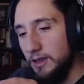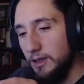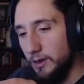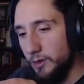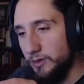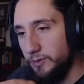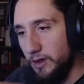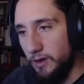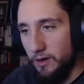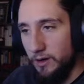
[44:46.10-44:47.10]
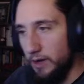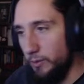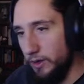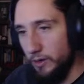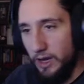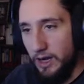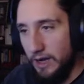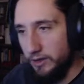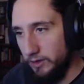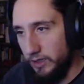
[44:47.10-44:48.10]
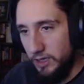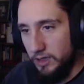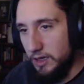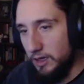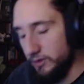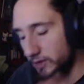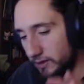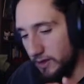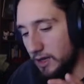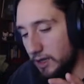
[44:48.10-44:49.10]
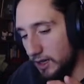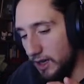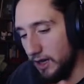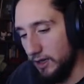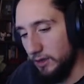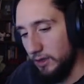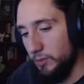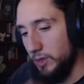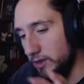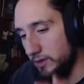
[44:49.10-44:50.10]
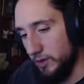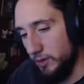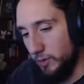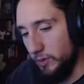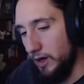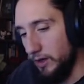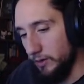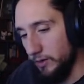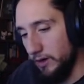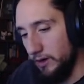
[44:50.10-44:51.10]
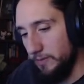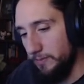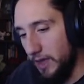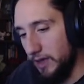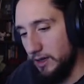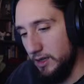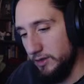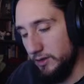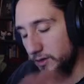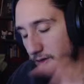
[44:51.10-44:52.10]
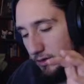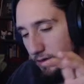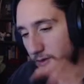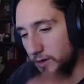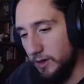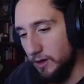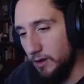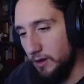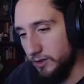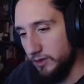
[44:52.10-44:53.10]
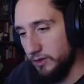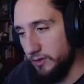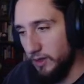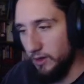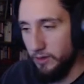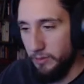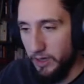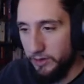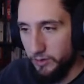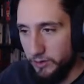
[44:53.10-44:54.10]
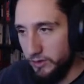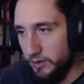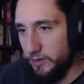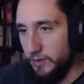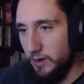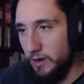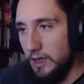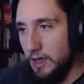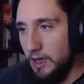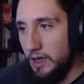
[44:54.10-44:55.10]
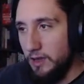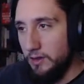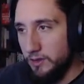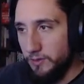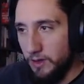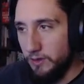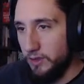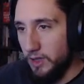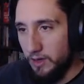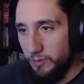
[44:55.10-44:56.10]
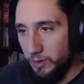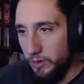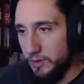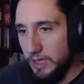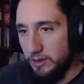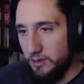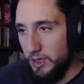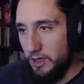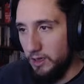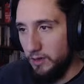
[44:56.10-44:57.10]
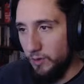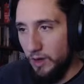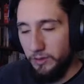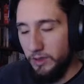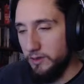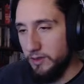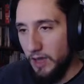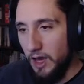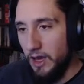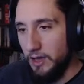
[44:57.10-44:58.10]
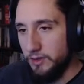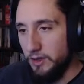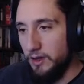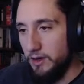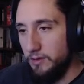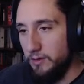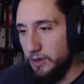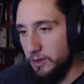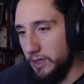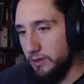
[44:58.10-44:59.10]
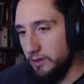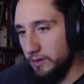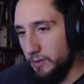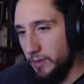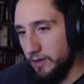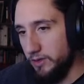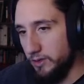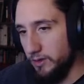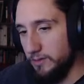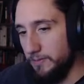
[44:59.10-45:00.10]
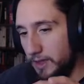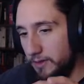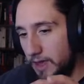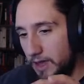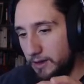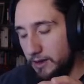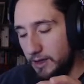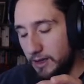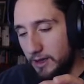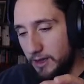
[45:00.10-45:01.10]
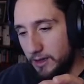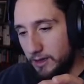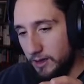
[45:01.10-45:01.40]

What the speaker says: sphere, and whether it actually, because then it can kind of clip into other entities. If your hero is just a sphere and the monster is just a sphere, the sphere just kind of balloons out to be roughly the size of the dimension of the monster, and then you